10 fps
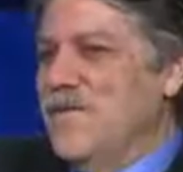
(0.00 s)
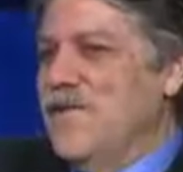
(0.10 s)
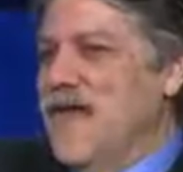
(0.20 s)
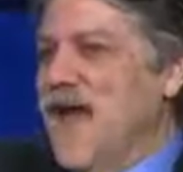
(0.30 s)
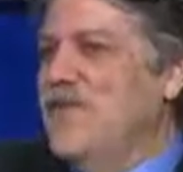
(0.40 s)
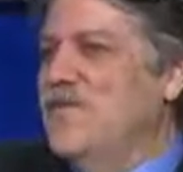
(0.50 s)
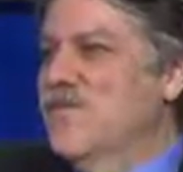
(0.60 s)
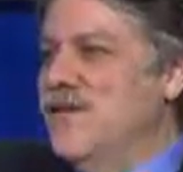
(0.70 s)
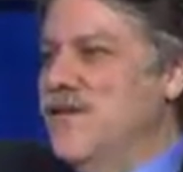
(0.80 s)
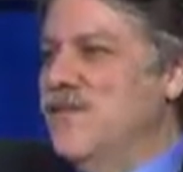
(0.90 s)
can you
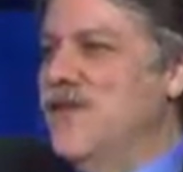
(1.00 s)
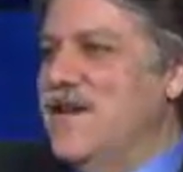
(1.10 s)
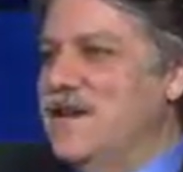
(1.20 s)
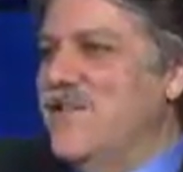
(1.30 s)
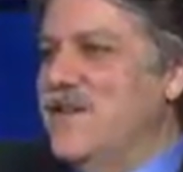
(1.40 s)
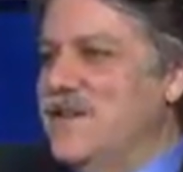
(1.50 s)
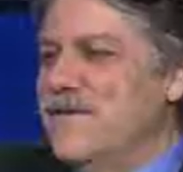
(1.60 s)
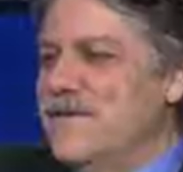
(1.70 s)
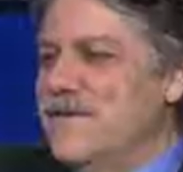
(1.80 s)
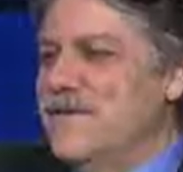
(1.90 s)
believe in the
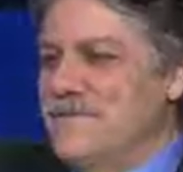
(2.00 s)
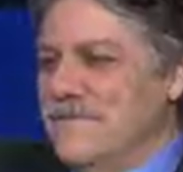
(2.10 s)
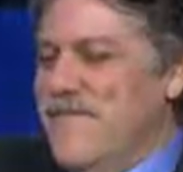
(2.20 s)
unbelievable?